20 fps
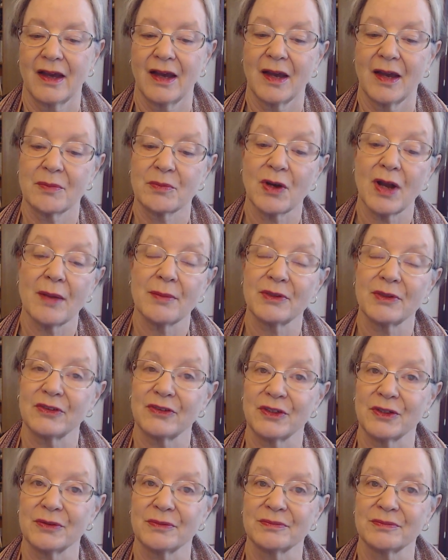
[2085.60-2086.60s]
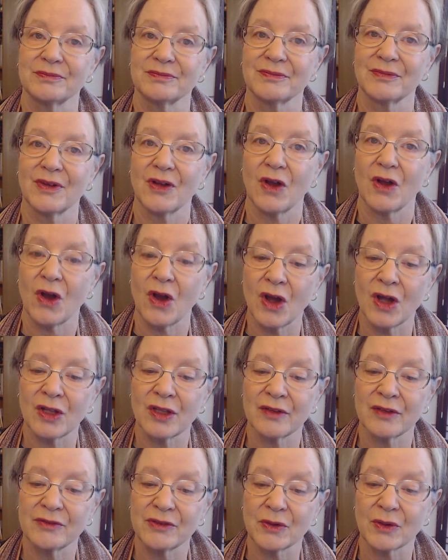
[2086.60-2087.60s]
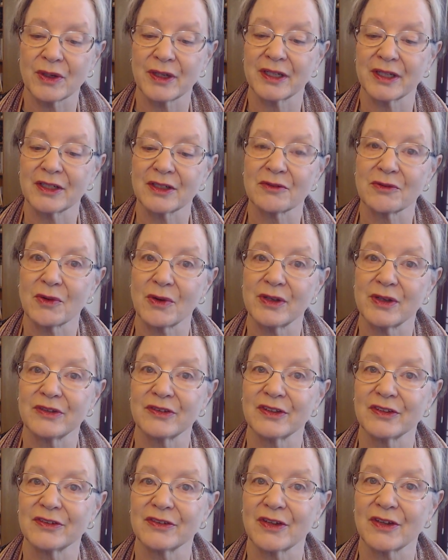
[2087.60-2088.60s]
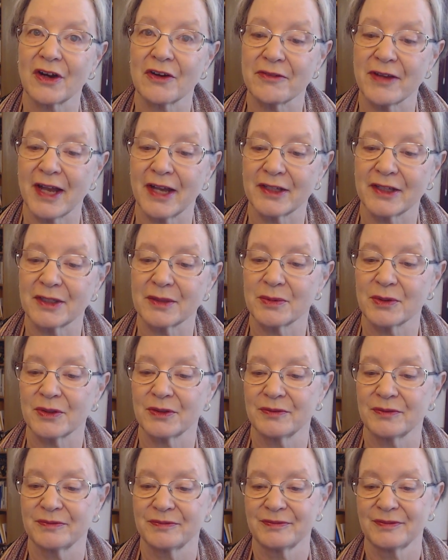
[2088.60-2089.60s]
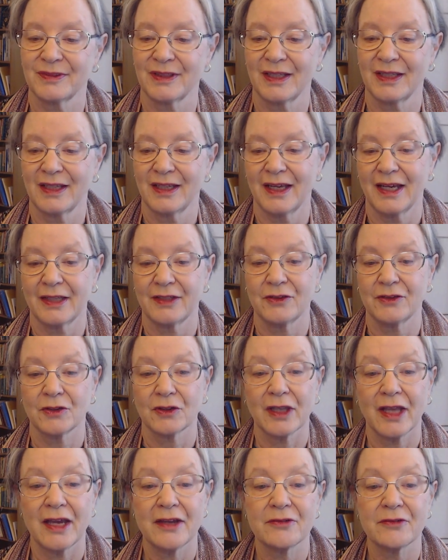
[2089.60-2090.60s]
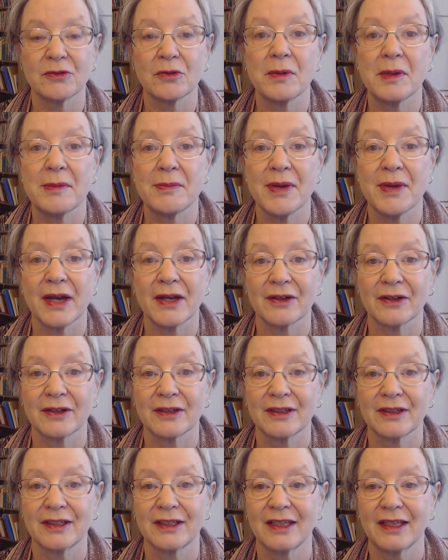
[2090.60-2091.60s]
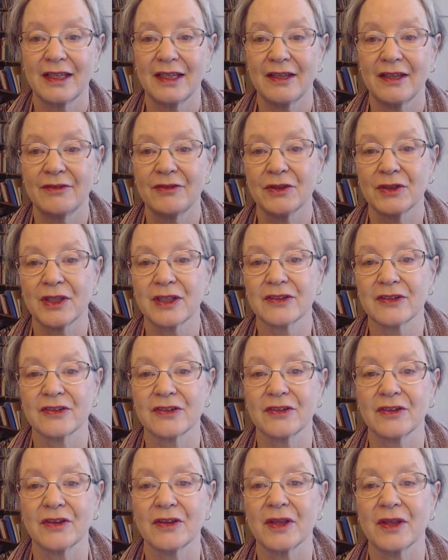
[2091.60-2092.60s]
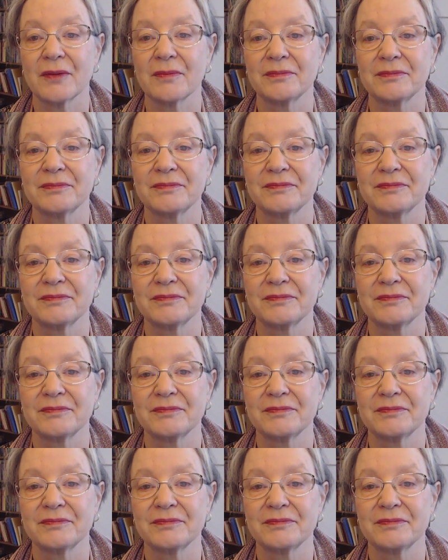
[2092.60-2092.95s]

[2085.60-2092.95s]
I promise you, all of your inner voices are valuable, and your life will be better if you listen to them.